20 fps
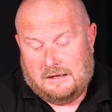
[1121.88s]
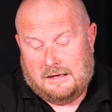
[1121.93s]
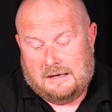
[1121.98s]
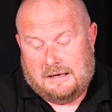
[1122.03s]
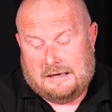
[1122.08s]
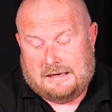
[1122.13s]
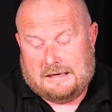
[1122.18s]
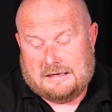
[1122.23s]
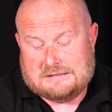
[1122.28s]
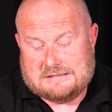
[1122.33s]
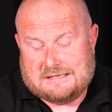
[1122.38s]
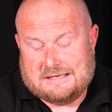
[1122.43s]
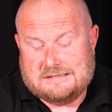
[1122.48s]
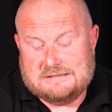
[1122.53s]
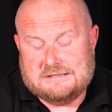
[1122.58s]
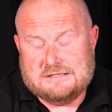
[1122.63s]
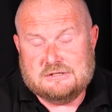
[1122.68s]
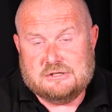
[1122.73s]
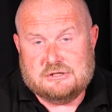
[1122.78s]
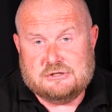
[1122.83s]
It's
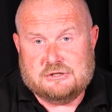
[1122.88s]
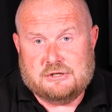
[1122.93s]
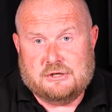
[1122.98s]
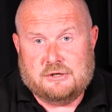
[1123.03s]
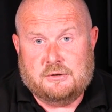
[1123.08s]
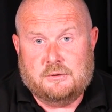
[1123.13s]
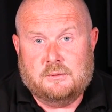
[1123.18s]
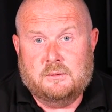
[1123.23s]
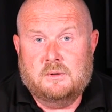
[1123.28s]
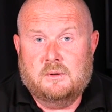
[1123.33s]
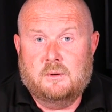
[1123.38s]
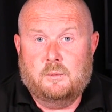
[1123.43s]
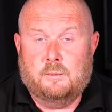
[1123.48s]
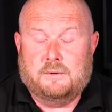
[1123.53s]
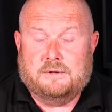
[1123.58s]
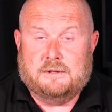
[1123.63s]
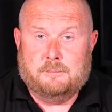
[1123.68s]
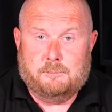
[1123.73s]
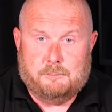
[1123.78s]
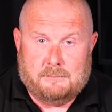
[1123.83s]
easy to do
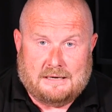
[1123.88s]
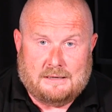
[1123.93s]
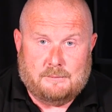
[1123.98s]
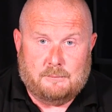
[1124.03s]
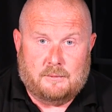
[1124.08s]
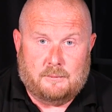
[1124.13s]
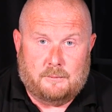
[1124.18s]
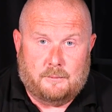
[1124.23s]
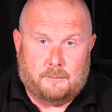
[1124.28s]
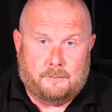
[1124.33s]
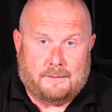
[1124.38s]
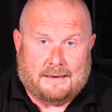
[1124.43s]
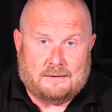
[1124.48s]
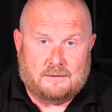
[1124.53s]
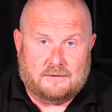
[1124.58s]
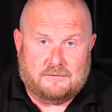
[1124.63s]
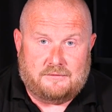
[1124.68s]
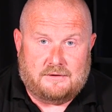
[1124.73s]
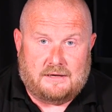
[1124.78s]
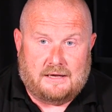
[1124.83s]
with the minimum amount
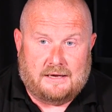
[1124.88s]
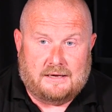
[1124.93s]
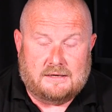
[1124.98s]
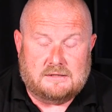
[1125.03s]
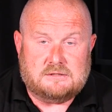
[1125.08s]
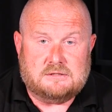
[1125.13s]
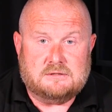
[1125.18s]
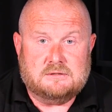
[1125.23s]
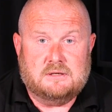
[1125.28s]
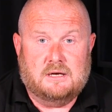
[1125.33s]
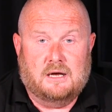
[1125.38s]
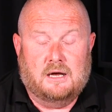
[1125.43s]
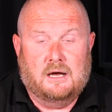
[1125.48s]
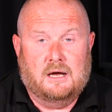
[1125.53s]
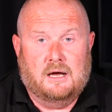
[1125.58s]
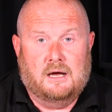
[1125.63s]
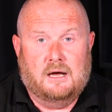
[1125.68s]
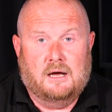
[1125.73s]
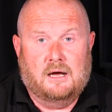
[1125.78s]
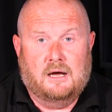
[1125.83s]
of kit.
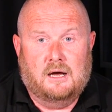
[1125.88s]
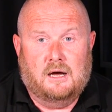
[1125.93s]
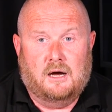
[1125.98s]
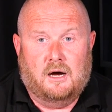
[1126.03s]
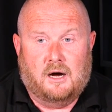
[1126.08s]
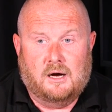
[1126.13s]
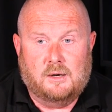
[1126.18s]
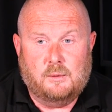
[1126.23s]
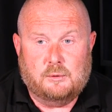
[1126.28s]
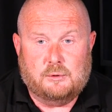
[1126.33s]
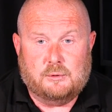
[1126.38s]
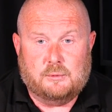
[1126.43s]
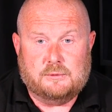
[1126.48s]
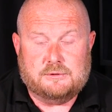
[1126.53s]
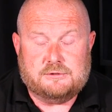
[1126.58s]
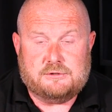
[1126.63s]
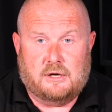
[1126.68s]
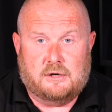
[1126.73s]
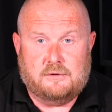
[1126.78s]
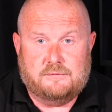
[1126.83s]
I would
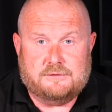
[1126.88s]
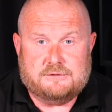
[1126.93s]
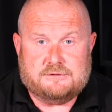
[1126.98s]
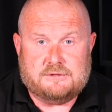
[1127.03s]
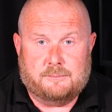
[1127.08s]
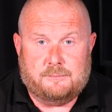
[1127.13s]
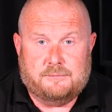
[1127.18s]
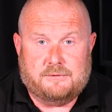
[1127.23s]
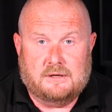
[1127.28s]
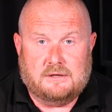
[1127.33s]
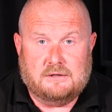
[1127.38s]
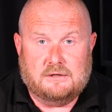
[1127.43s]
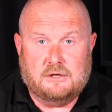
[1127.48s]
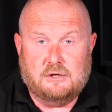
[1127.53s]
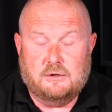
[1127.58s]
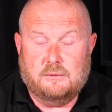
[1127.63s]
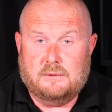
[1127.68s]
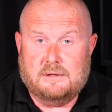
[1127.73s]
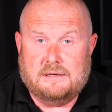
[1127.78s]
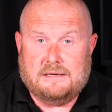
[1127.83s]
always go for something that
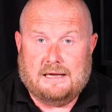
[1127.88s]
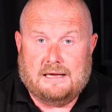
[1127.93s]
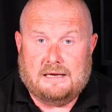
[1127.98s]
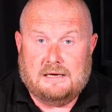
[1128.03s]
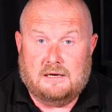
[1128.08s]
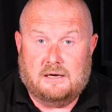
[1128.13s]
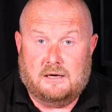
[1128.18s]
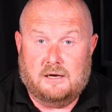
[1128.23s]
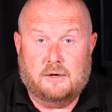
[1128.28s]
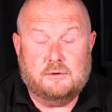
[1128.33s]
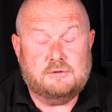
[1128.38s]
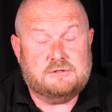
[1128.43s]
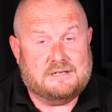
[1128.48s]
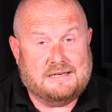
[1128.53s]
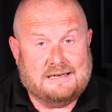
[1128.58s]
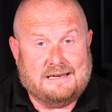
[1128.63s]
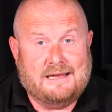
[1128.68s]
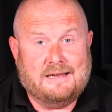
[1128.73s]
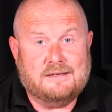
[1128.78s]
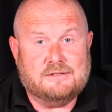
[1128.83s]
you can get in close, and
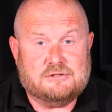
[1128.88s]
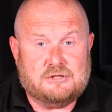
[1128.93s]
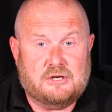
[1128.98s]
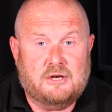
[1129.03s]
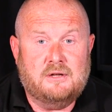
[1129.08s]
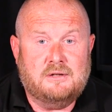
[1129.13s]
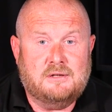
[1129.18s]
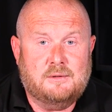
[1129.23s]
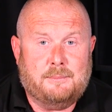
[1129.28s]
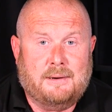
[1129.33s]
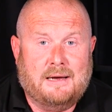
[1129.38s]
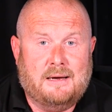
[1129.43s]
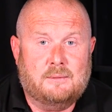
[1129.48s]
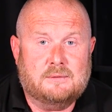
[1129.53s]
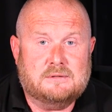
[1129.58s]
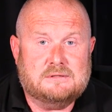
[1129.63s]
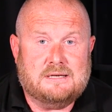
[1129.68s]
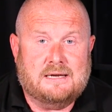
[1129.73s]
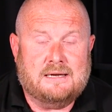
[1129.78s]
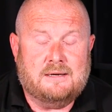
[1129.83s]
again, turn the
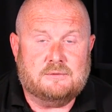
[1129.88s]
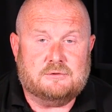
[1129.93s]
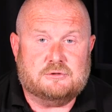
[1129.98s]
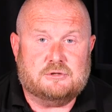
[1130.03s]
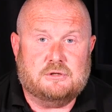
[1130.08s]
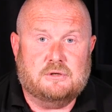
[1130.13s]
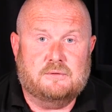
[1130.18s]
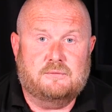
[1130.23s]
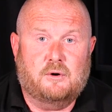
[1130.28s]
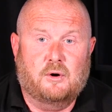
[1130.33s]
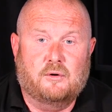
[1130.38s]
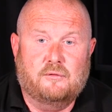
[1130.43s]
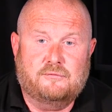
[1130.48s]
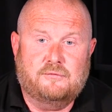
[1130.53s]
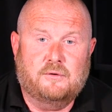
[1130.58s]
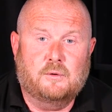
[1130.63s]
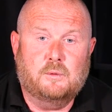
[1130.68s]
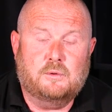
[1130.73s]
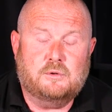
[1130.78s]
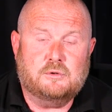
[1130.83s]
power down so you've got
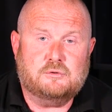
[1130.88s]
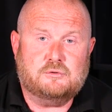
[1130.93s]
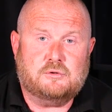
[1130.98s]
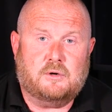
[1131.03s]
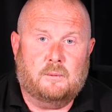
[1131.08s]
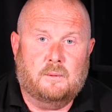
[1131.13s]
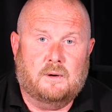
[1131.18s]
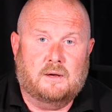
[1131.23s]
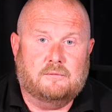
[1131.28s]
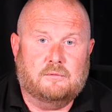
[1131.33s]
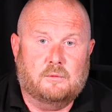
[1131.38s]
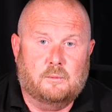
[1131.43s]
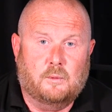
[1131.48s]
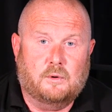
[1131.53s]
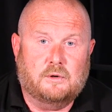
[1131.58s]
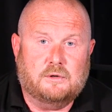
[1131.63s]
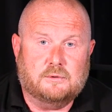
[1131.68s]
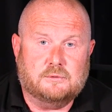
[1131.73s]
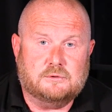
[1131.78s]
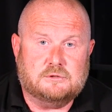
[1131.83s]
full control over
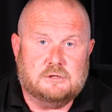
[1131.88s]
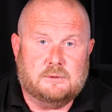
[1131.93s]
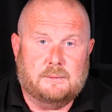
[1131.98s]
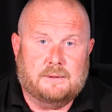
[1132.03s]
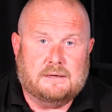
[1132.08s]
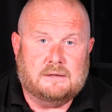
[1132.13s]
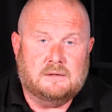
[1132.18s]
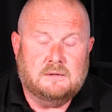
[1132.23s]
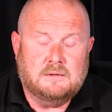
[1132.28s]
what you're doing.